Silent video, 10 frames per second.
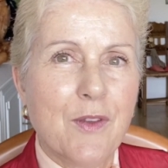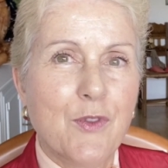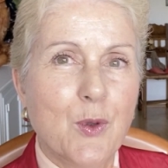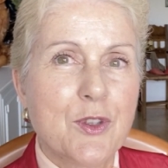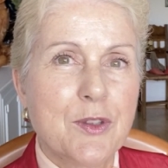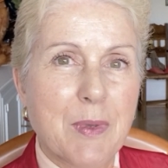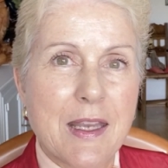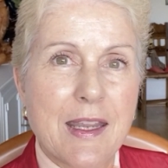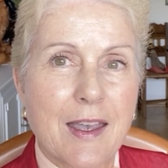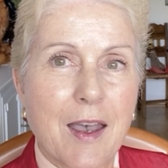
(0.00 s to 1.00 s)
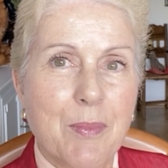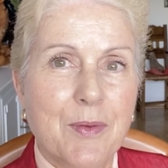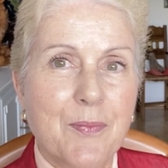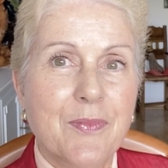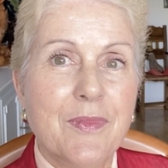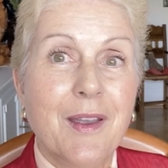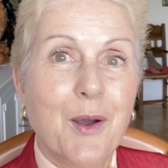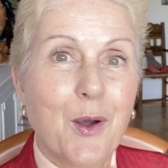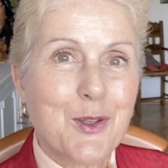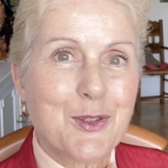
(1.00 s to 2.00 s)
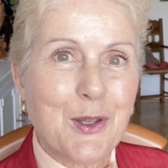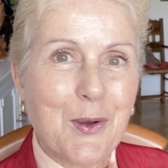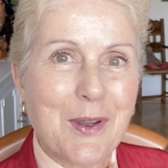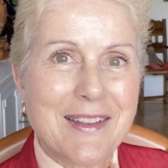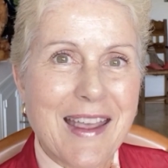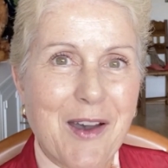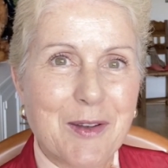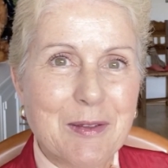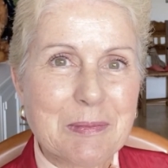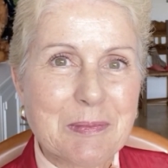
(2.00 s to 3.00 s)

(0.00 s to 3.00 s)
if you're speeding up or slowing down.